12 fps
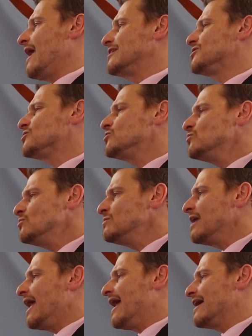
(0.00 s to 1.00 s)
As
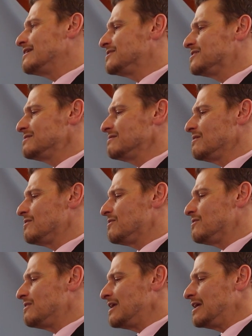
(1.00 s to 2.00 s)
soon as
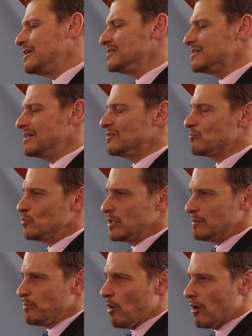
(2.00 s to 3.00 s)
things in the
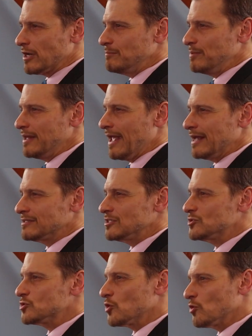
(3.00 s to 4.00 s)
ruling party began
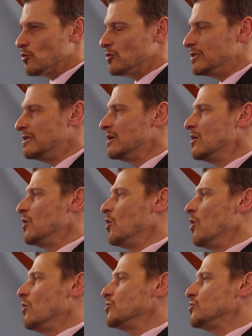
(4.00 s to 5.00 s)
to turn
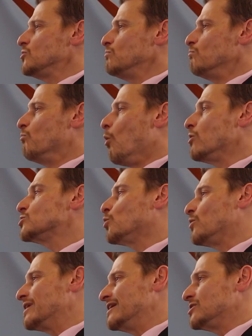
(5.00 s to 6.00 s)
more
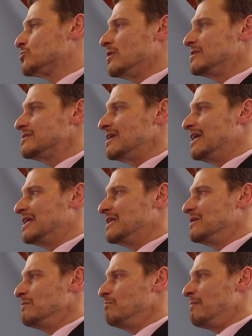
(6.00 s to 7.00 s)
toward interest
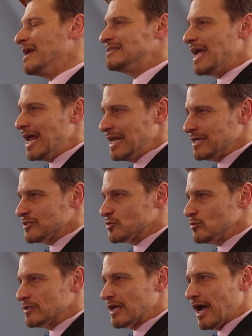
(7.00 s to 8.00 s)
in maintaining a
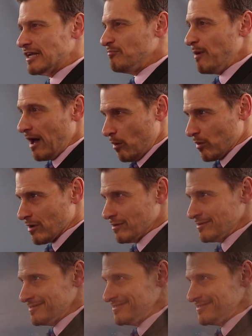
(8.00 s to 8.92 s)
certain kind of power